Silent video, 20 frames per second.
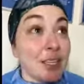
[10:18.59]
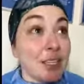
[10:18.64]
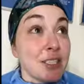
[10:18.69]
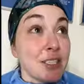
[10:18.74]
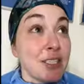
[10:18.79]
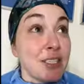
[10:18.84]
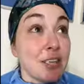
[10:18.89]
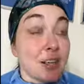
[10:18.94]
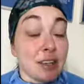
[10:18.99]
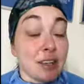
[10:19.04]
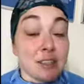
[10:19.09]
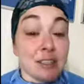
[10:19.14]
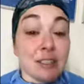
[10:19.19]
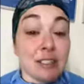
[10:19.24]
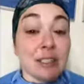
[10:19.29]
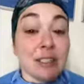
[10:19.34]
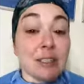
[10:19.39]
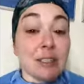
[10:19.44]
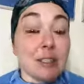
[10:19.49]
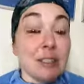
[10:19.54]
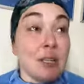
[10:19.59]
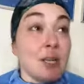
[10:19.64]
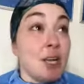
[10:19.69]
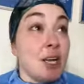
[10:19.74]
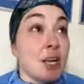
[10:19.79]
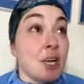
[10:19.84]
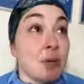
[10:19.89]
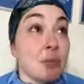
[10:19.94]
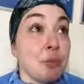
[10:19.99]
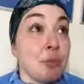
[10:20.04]
to talk to her
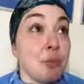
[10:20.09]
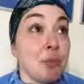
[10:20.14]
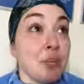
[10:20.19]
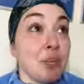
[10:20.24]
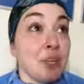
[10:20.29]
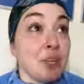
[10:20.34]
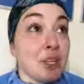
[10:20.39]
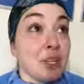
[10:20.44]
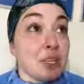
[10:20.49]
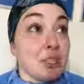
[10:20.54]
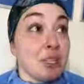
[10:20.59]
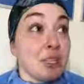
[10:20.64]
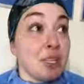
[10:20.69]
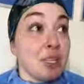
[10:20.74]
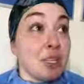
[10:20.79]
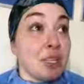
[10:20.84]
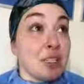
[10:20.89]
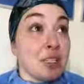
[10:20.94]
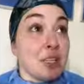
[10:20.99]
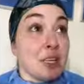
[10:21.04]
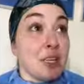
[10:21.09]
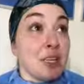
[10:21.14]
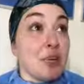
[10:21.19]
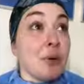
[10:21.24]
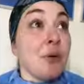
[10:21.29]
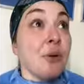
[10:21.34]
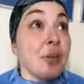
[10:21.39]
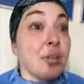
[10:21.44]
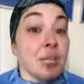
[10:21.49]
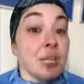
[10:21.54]
because it's like
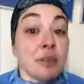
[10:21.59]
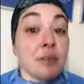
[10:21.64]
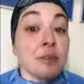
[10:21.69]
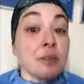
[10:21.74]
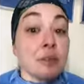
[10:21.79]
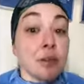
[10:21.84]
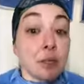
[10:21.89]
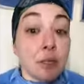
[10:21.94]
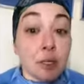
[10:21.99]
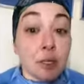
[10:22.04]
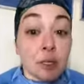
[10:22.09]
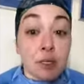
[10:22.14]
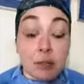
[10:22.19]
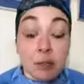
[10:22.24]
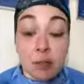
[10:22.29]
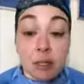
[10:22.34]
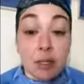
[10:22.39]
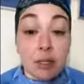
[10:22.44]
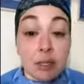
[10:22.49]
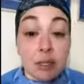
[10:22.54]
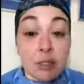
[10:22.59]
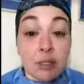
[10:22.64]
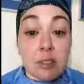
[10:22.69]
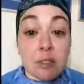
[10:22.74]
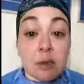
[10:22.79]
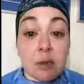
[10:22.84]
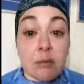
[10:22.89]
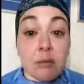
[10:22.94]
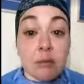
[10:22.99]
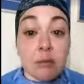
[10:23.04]
going in the fucking twilight
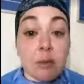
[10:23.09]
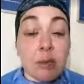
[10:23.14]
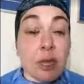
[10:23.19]
zone.